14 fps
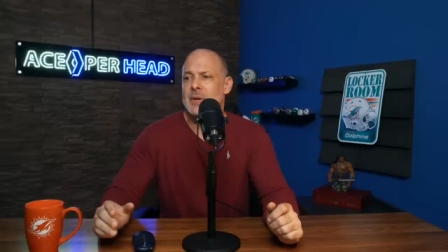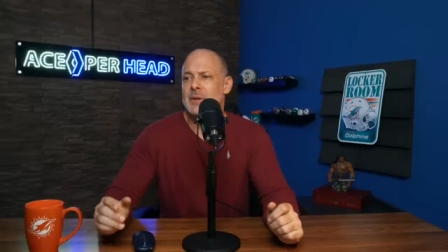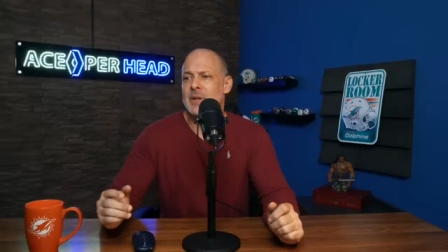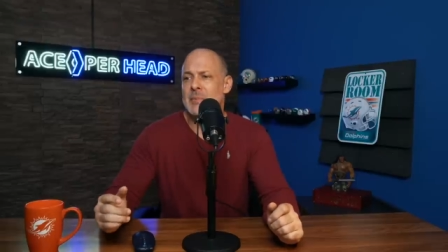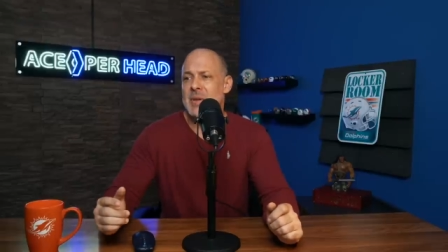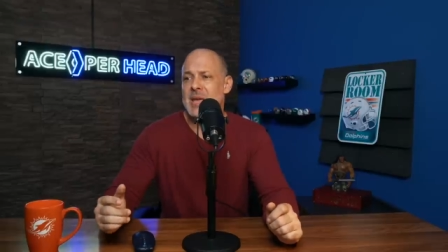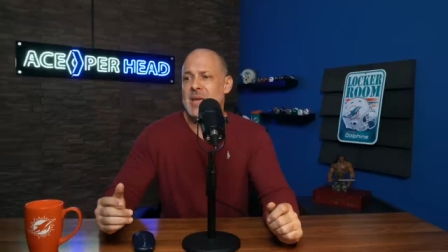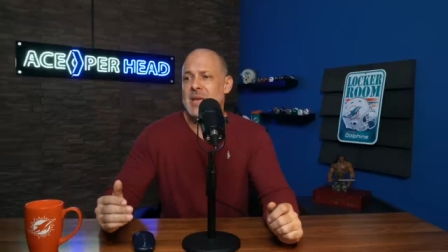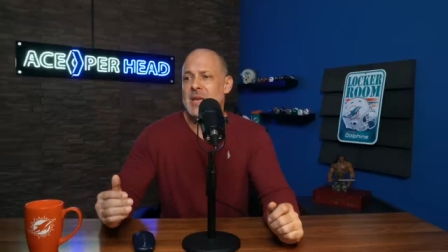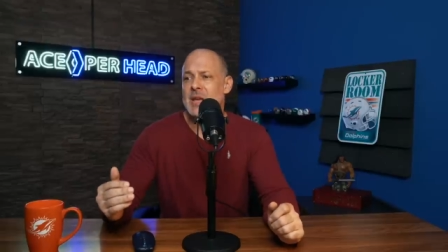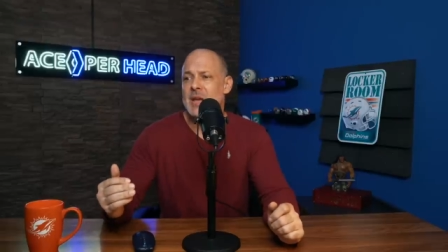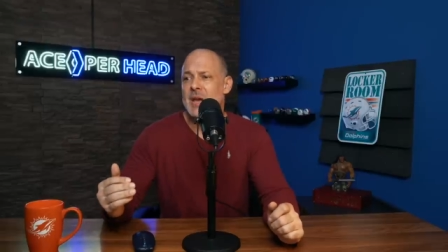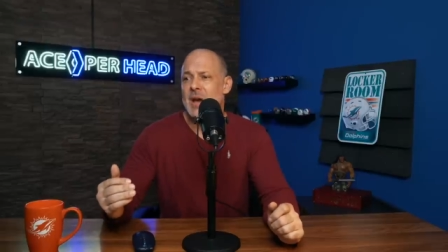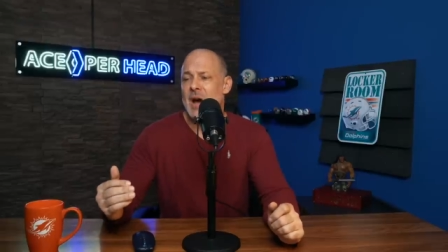To
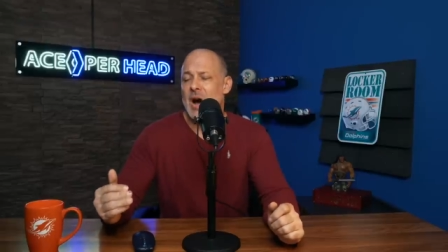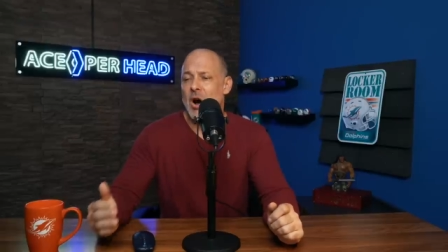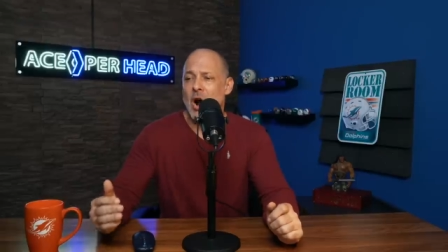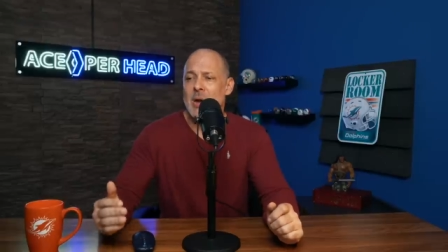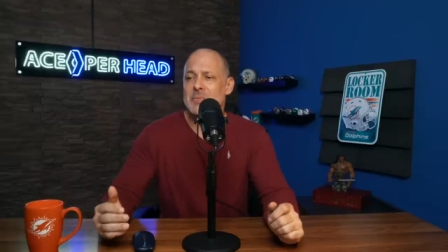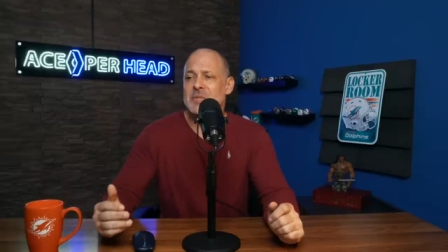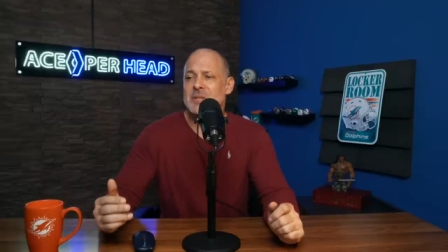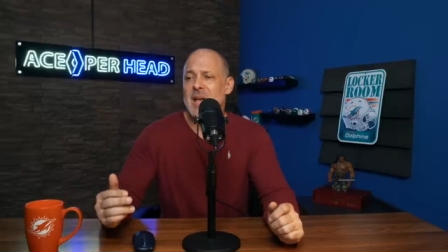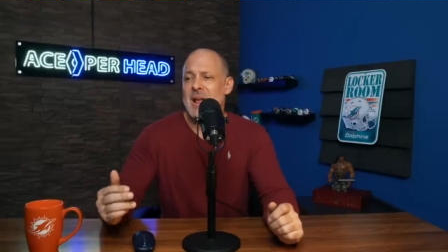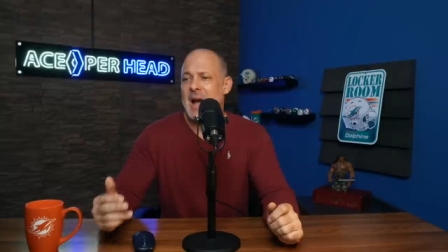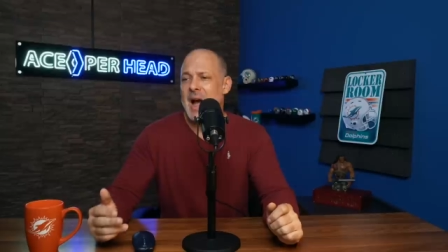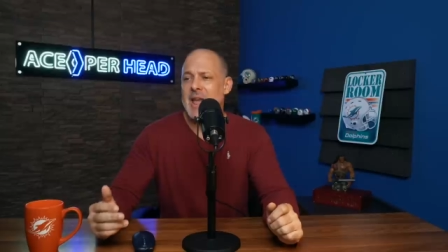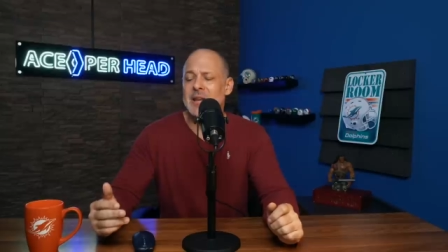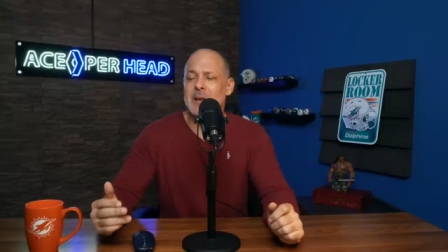me, Armstead,
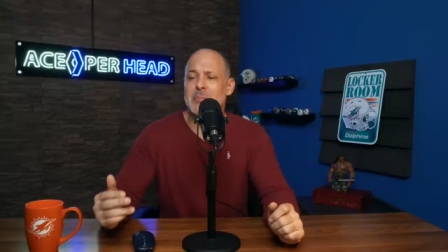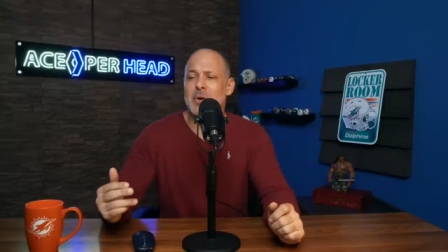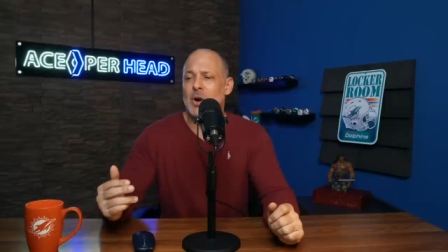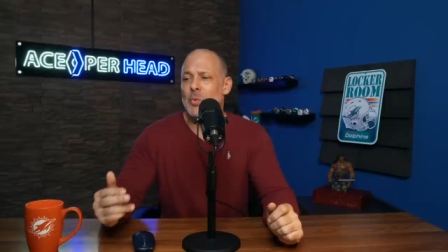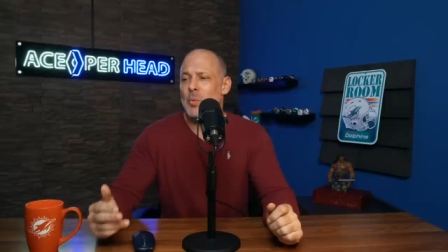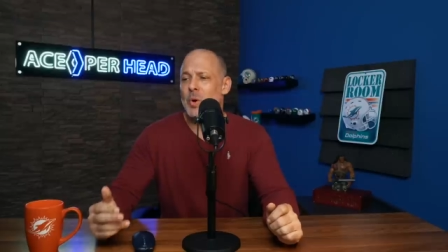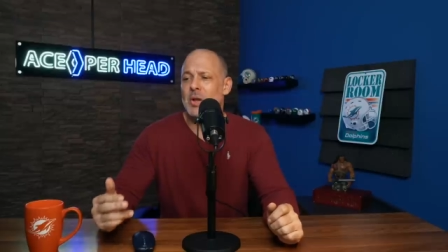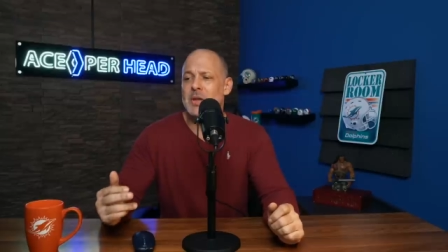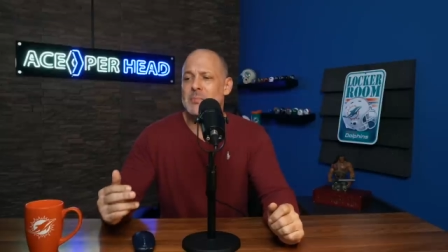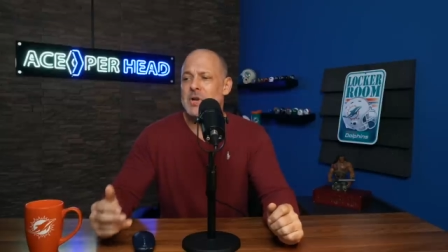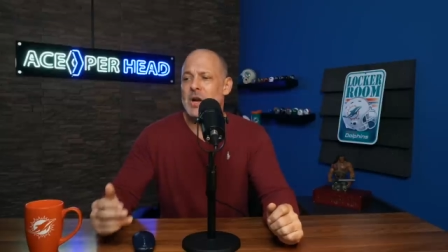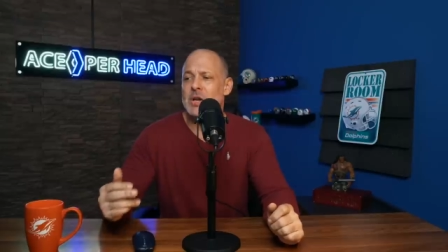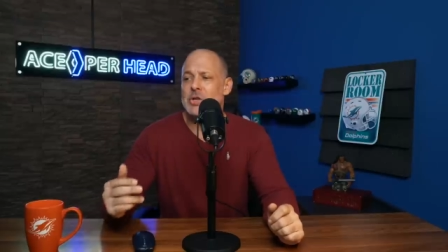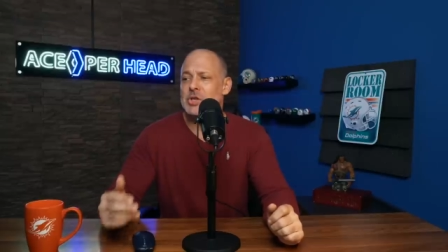Eichenberg,
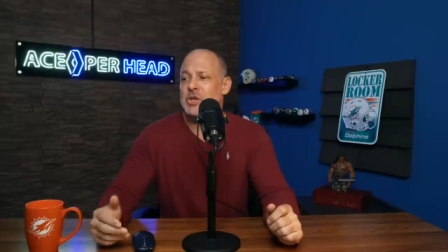Williams, Hunt,